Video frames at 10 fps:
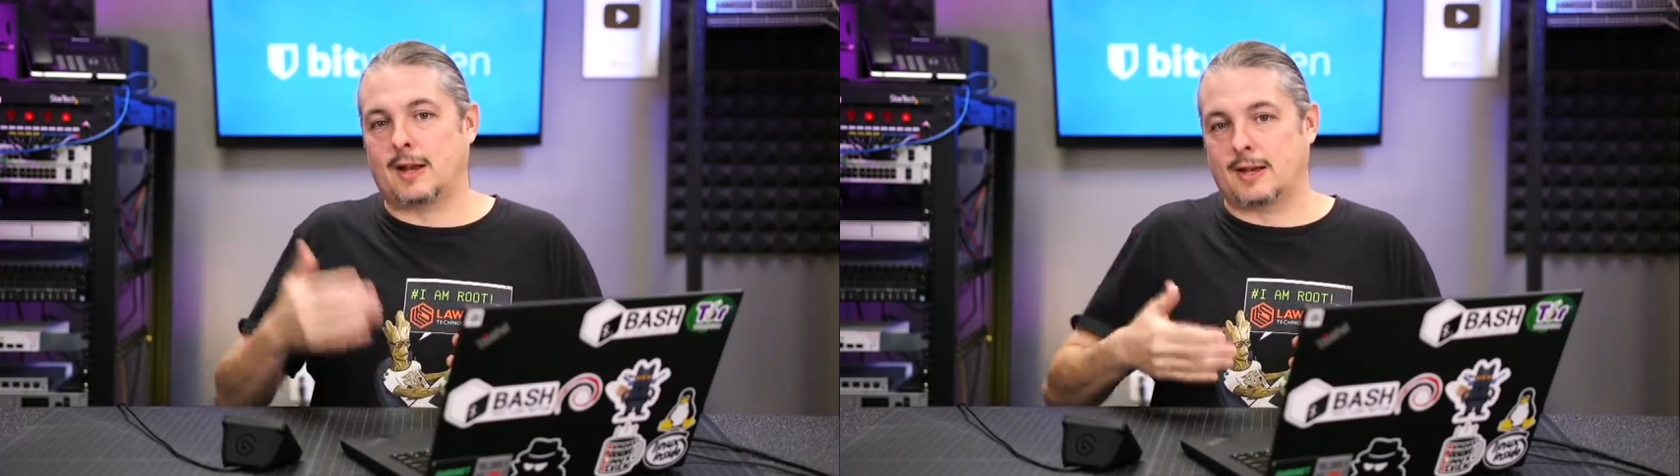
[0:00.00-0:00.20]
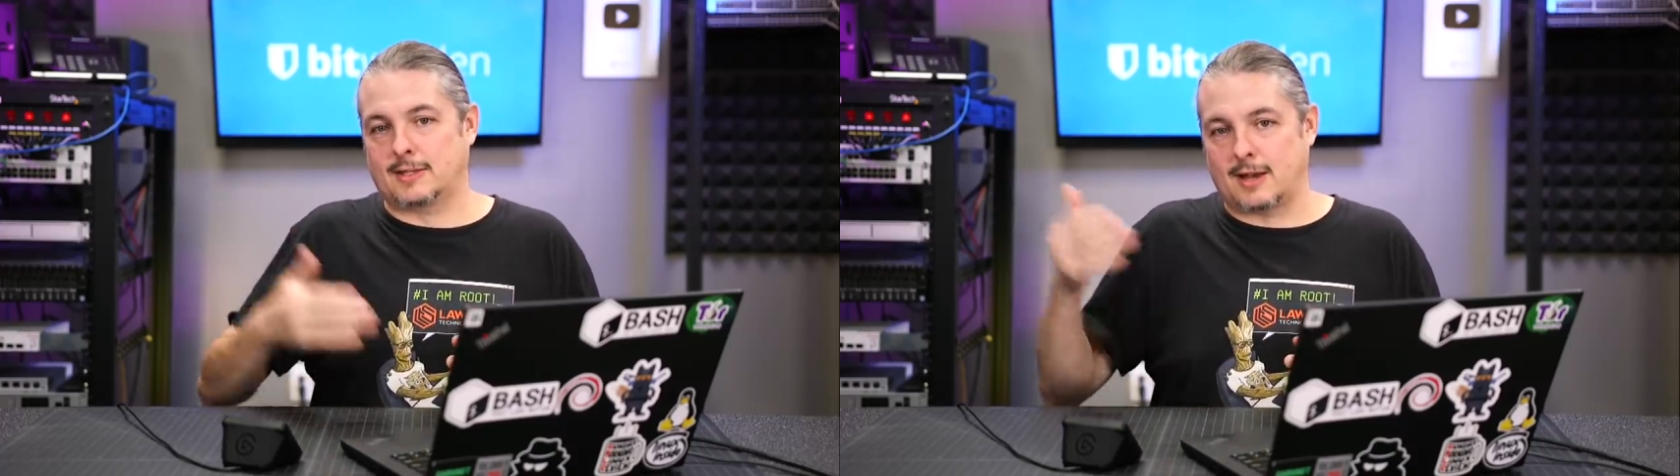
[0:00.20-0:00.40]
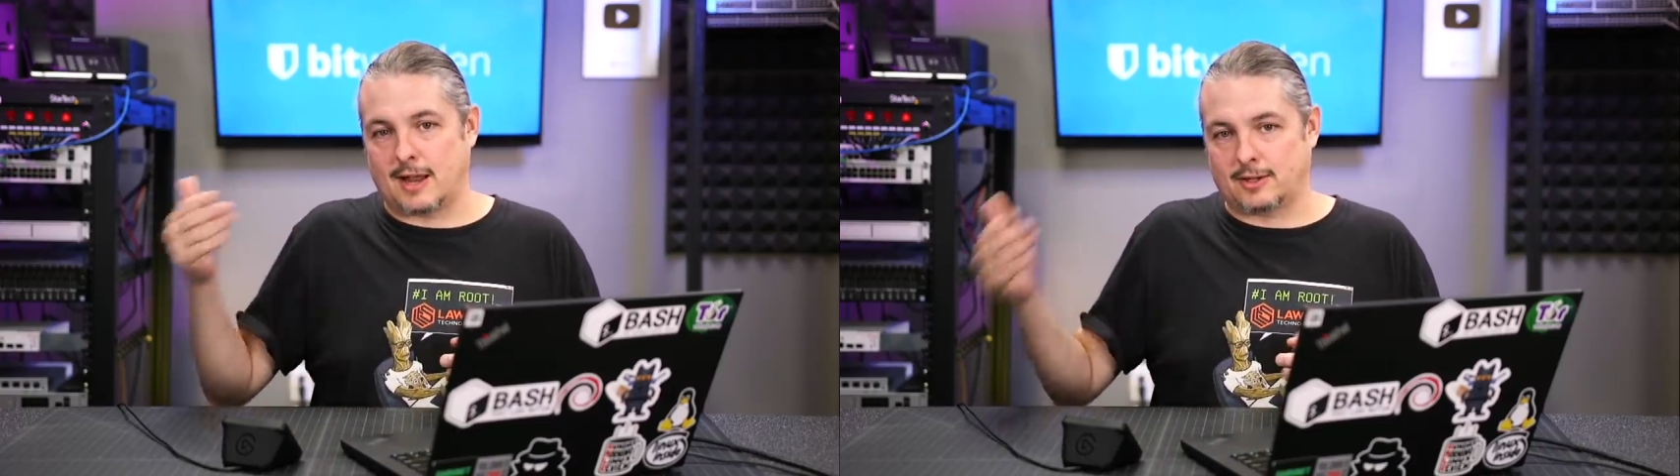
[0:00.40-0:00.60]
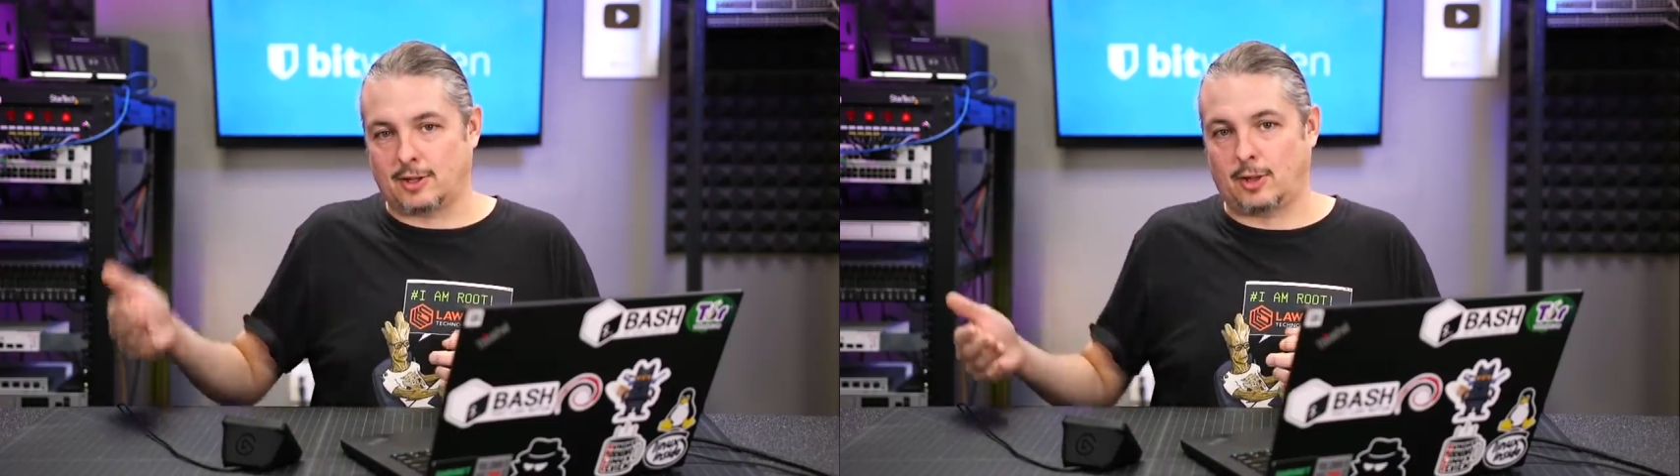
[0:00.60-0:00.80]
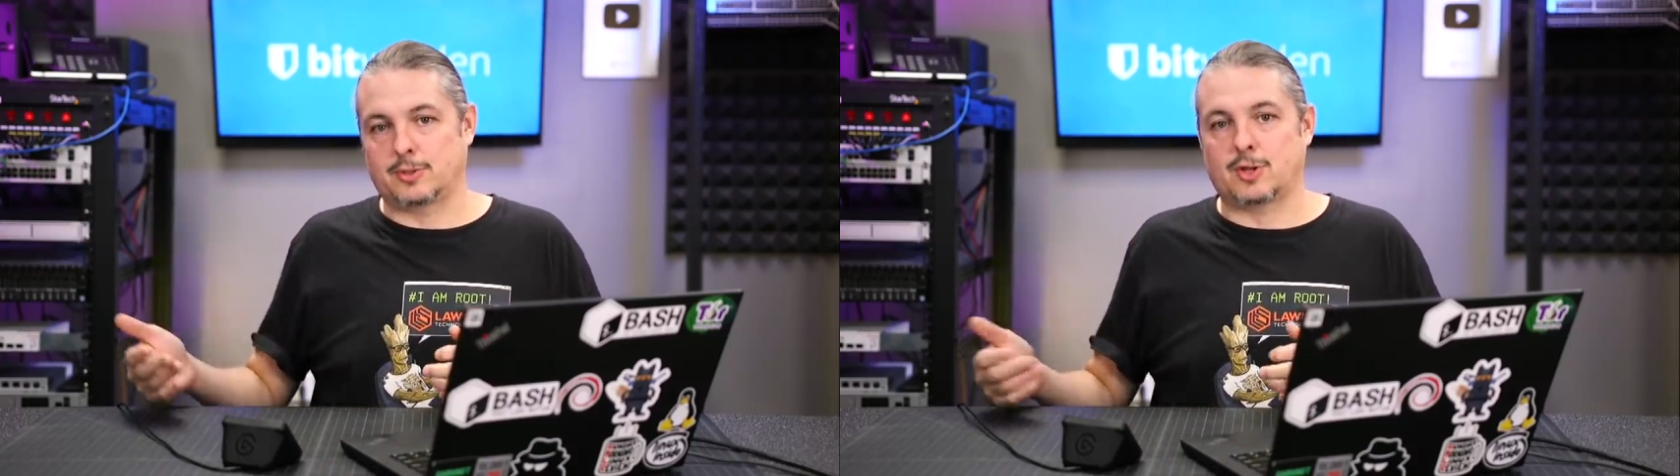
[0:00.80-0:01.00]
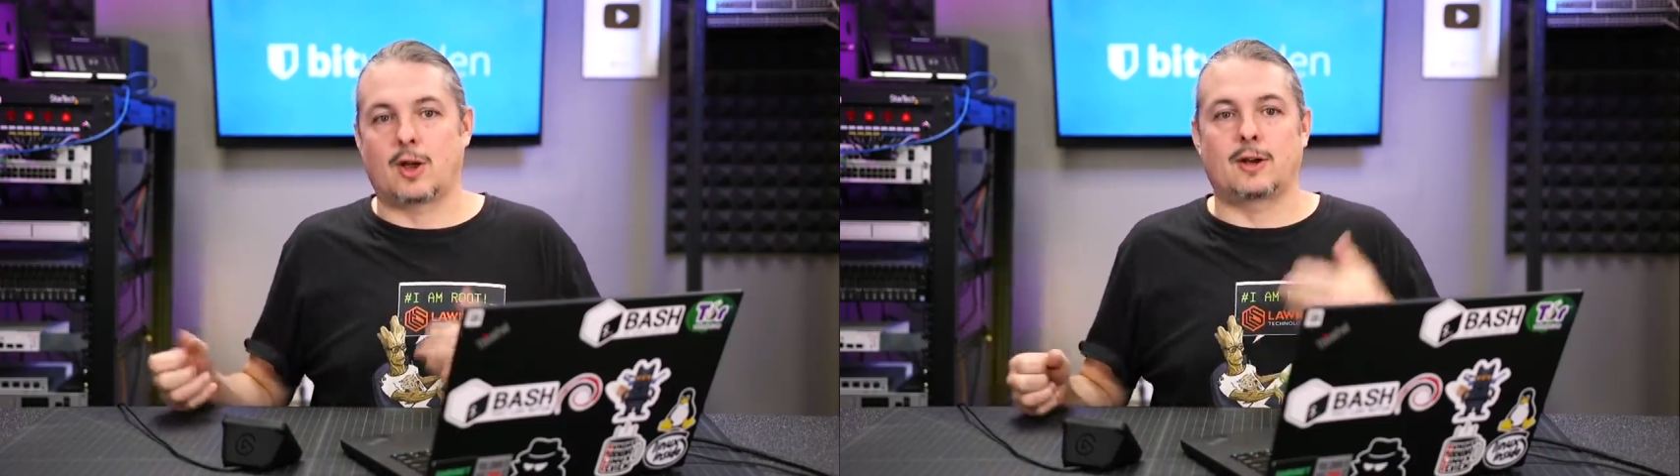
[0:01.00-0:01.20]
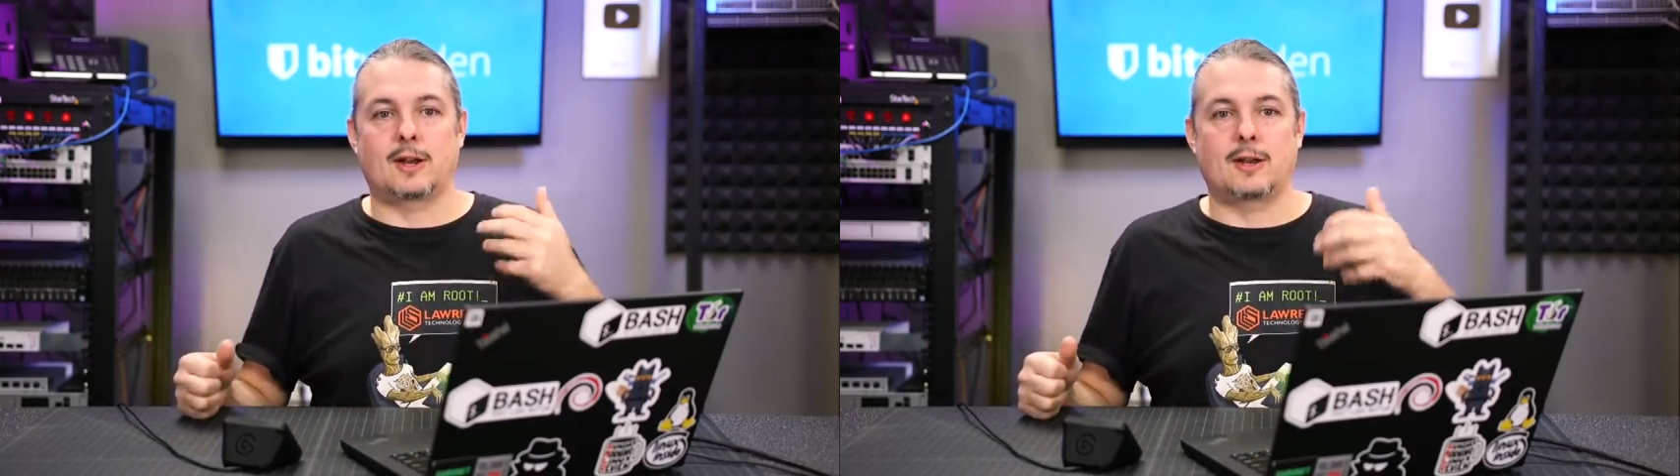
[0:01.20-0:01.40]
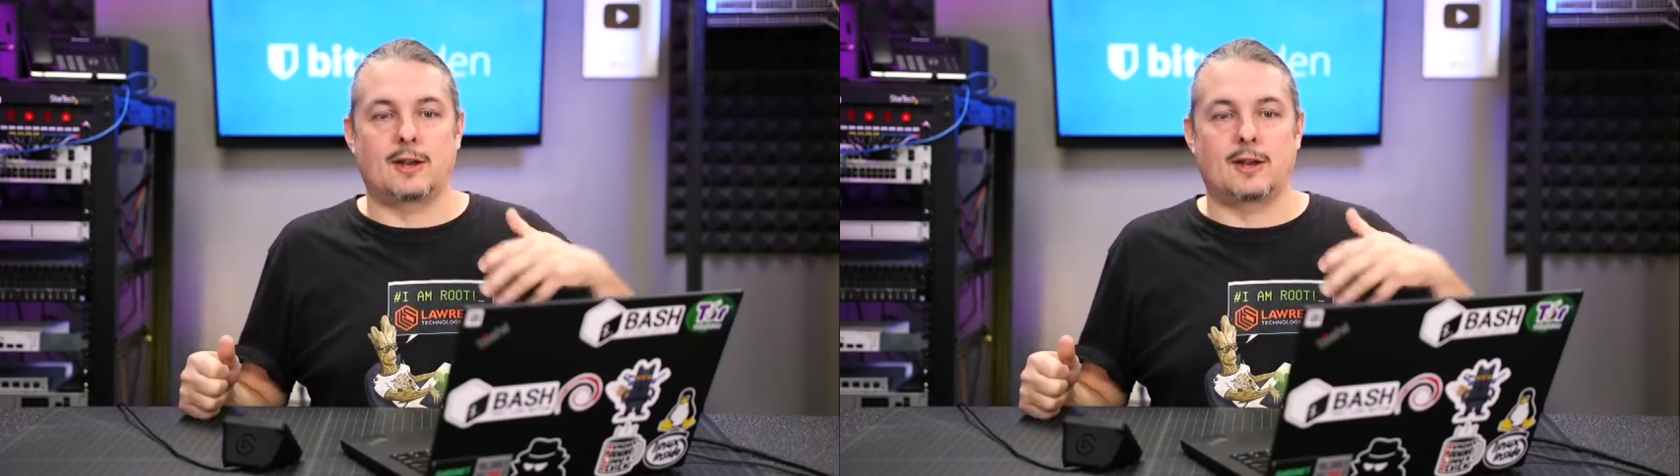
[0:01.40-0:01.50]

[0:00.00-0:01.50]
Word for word: and I said not until it was audited.